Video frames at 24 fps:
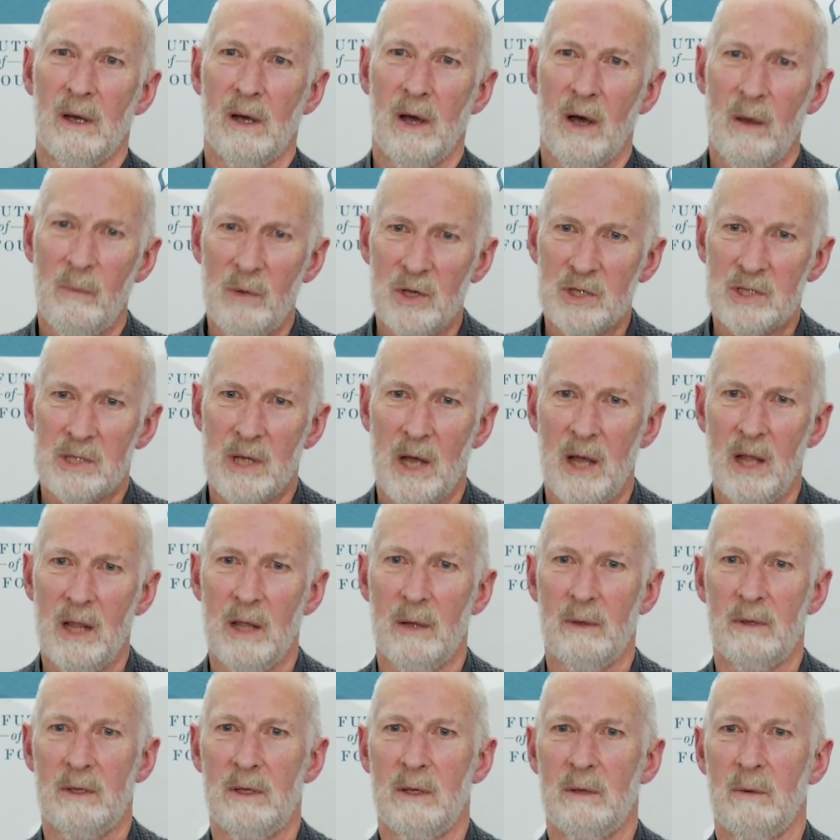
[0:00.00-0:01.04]
almost all
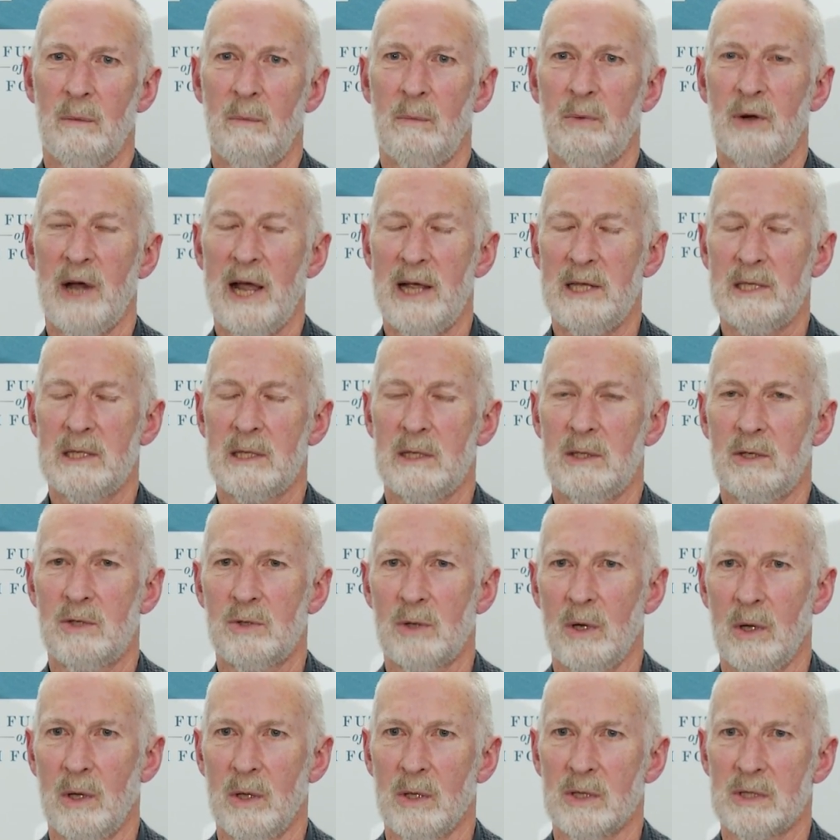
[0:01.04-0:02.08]
the price
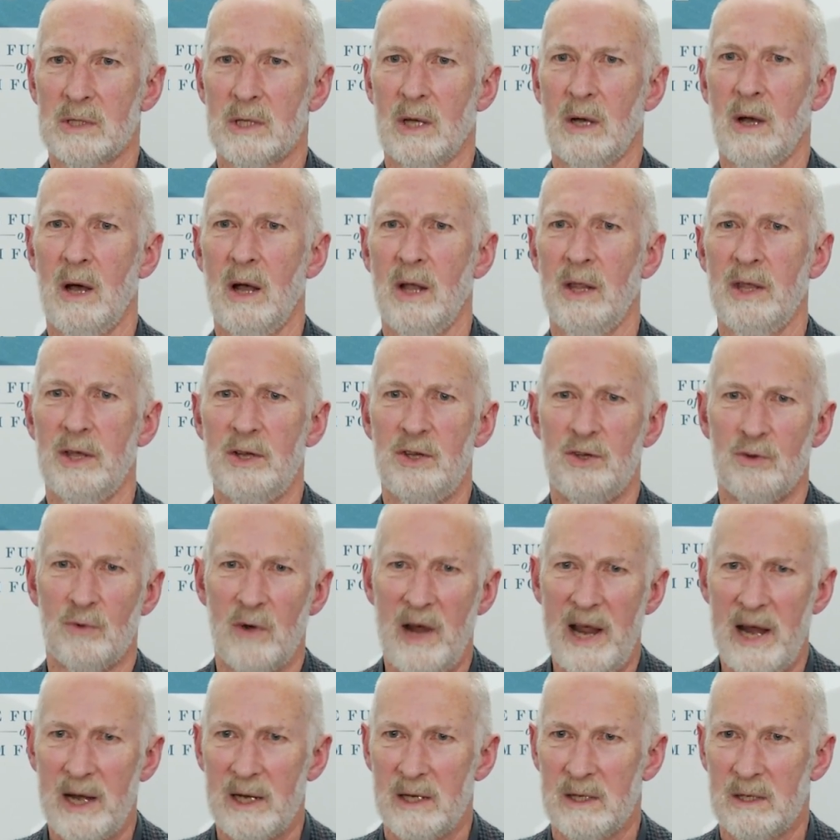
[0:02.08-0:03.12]
controls, all the
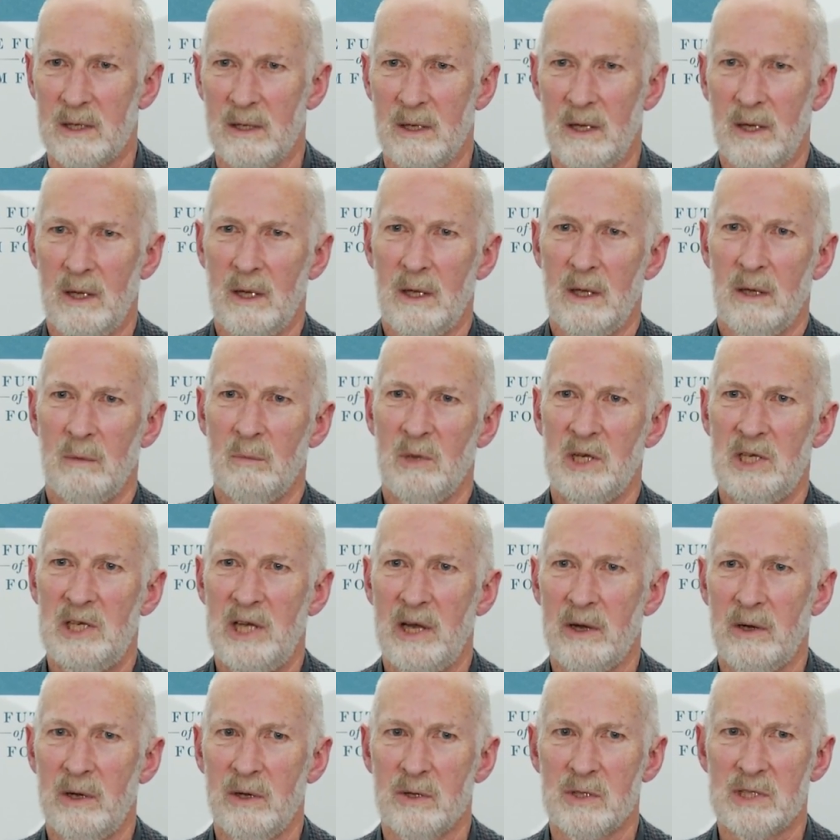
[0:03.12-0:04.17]
direct
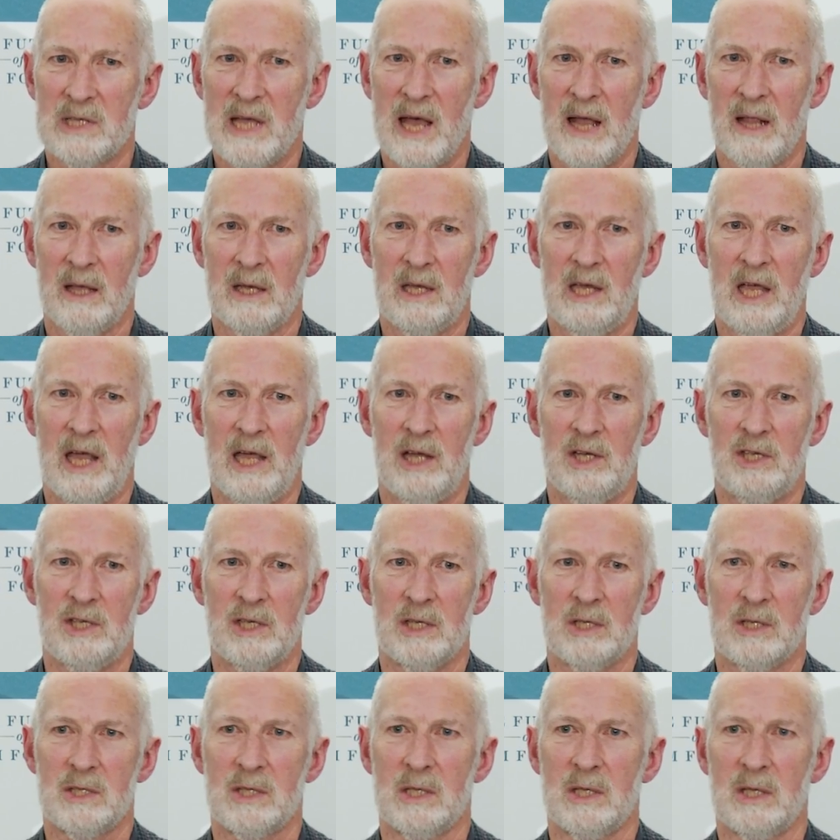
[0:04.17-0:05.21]
materials
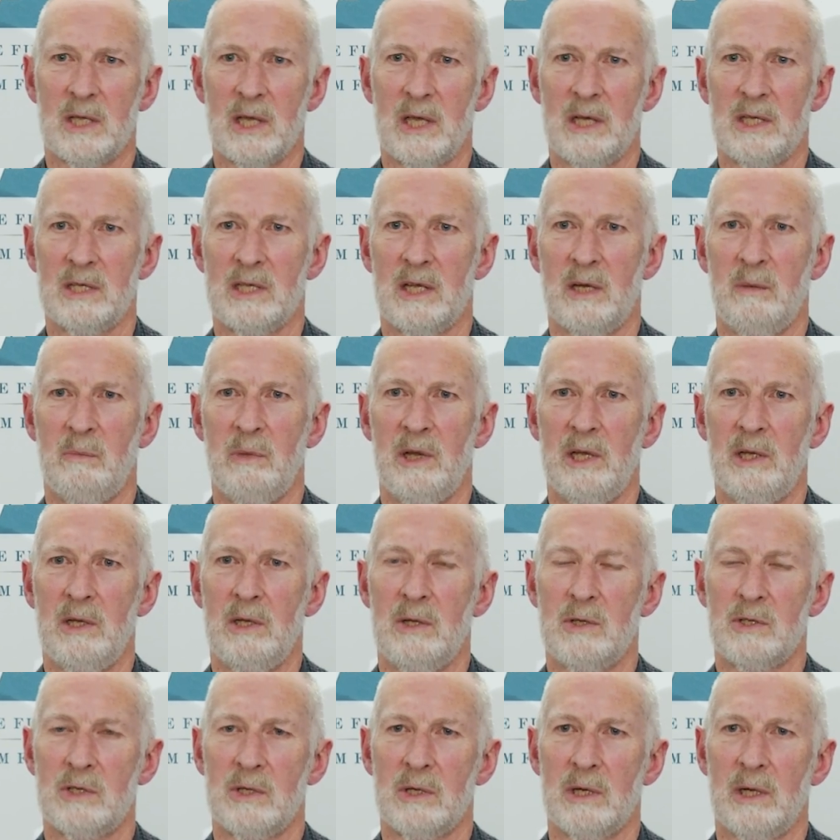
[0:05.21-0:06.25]
allocations and things that had been
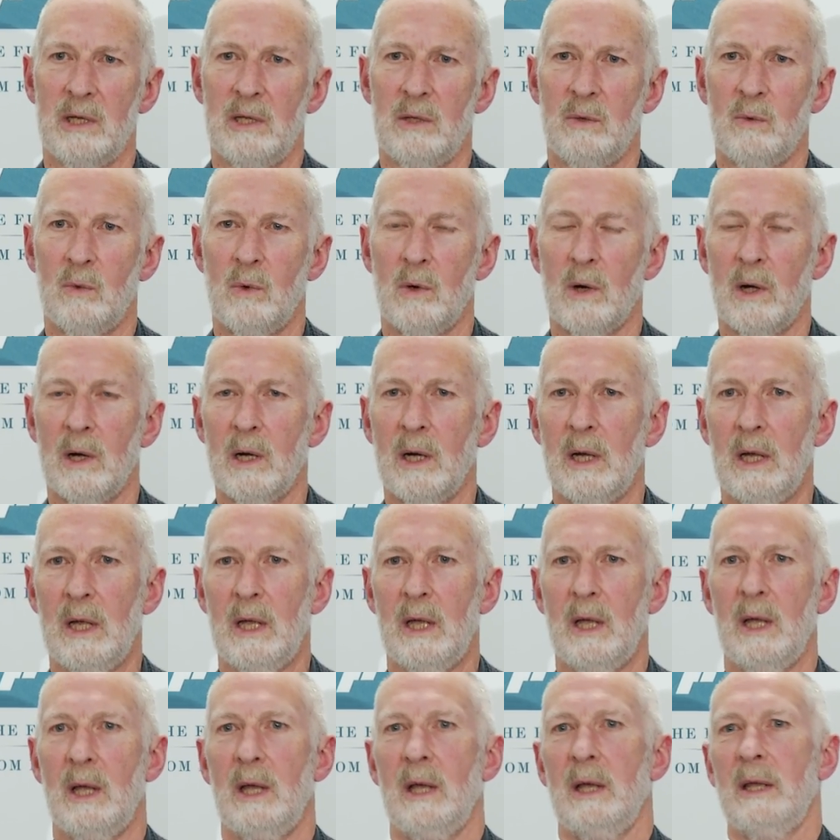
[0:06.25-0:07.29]
used during the war,
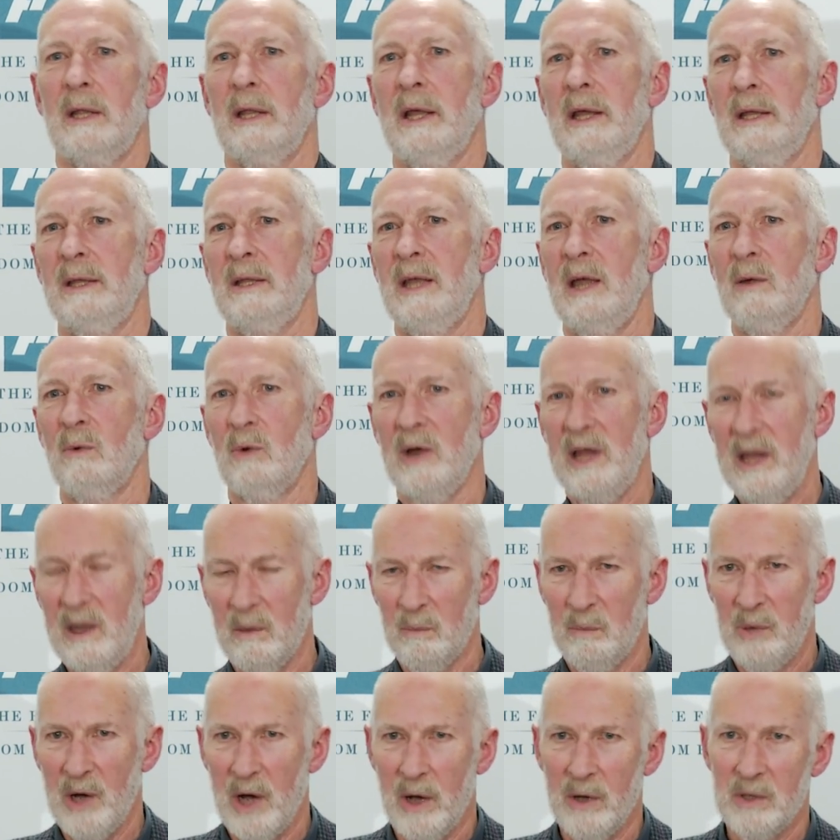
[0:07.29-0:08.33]
they, they
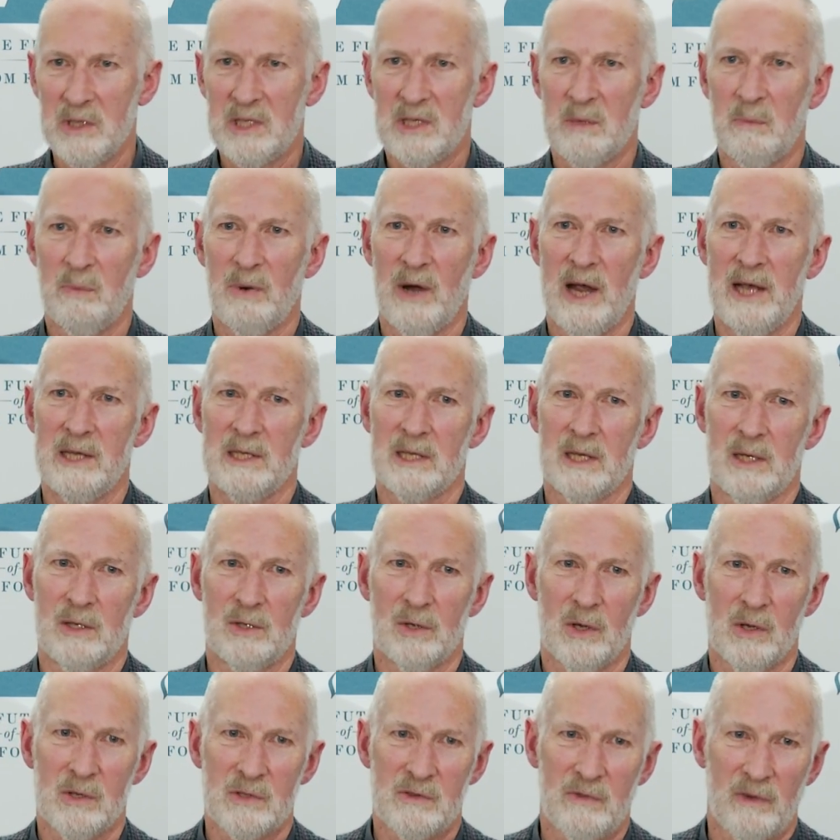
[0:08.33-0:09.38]
reimposed the price
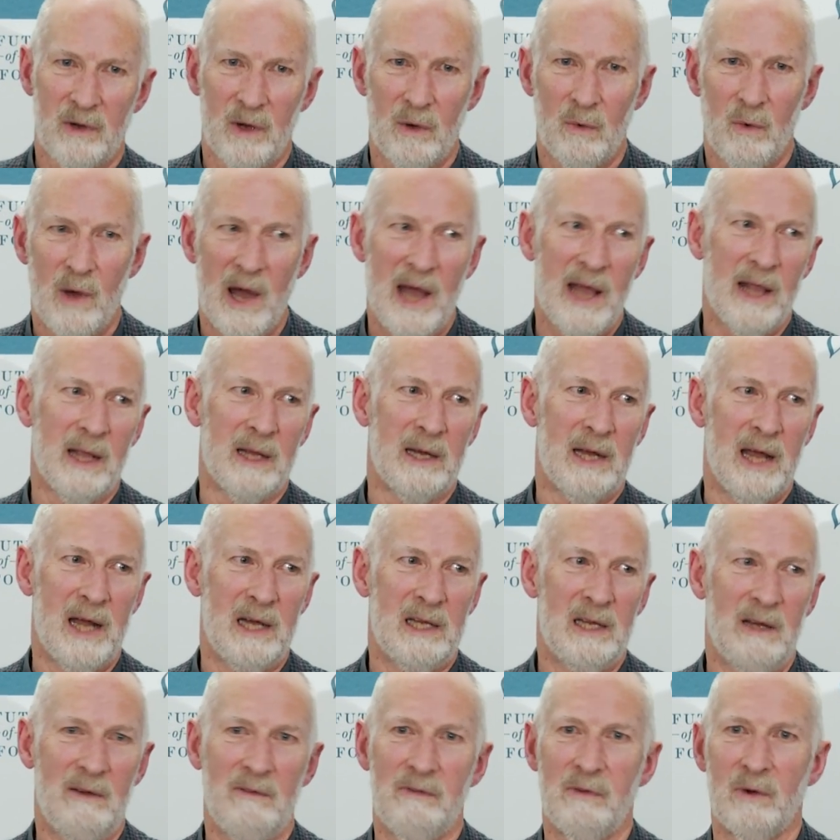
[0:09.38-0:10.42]
controls for a while in
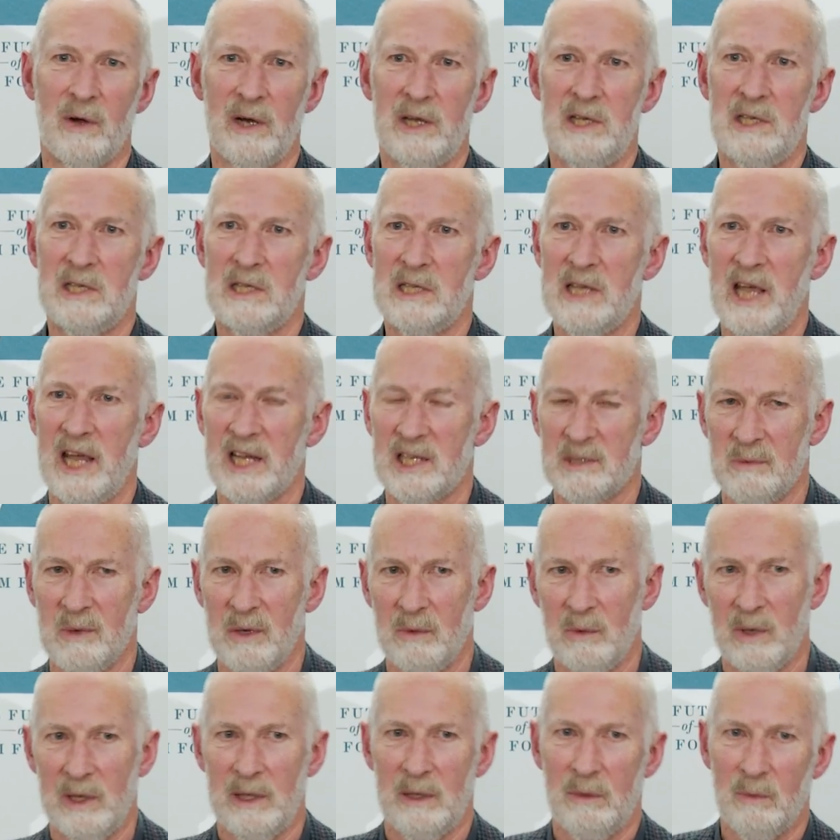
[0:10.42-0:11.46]
1946, but
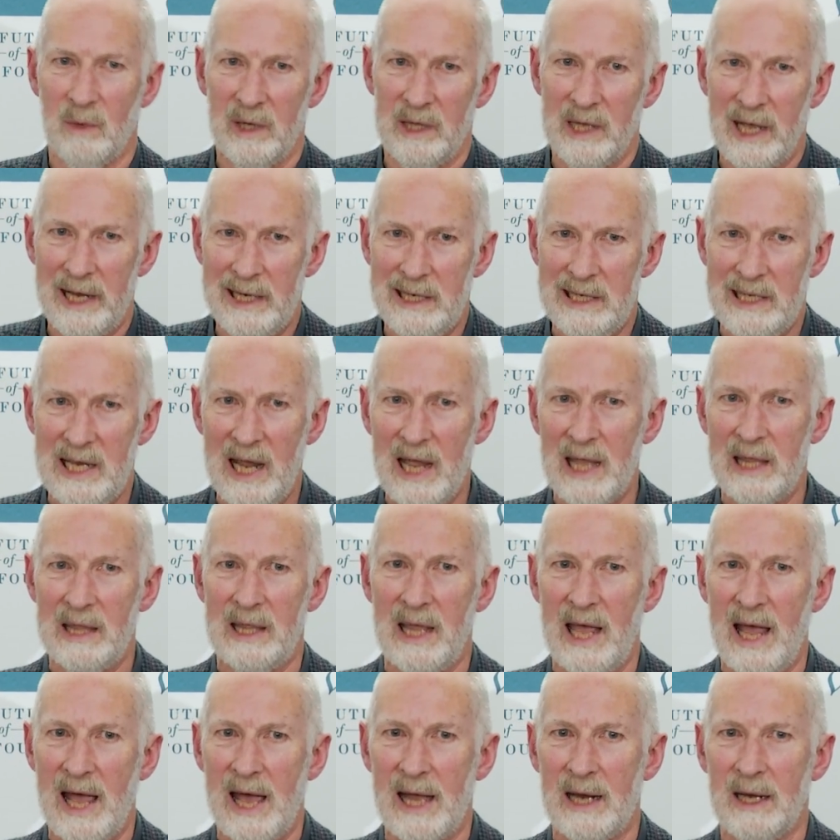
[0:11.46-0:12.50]
when, when they did
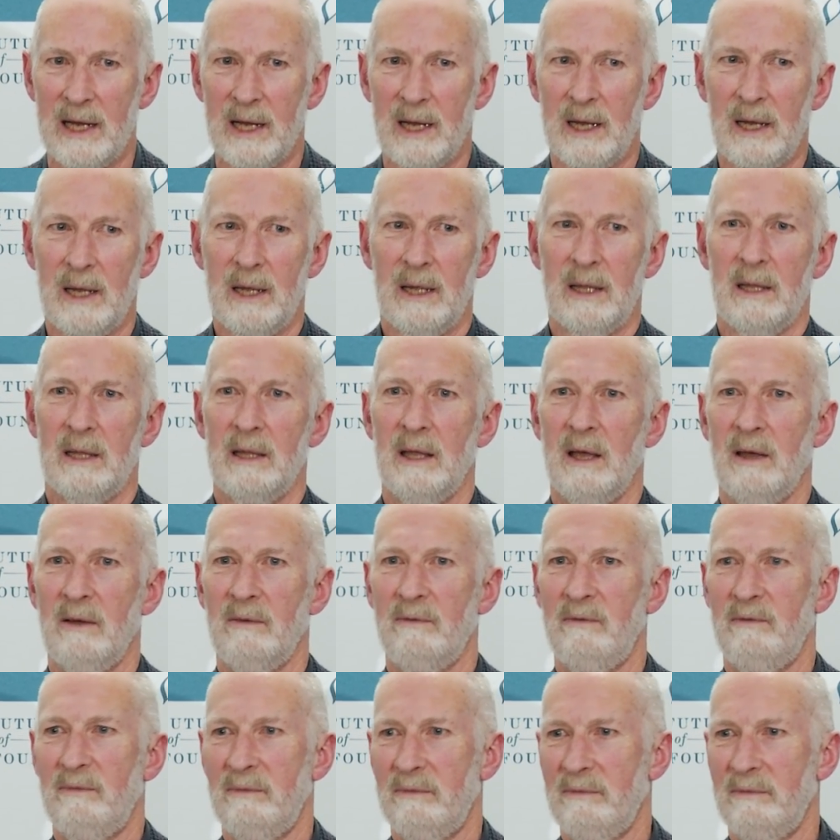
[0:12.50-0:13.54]
that, the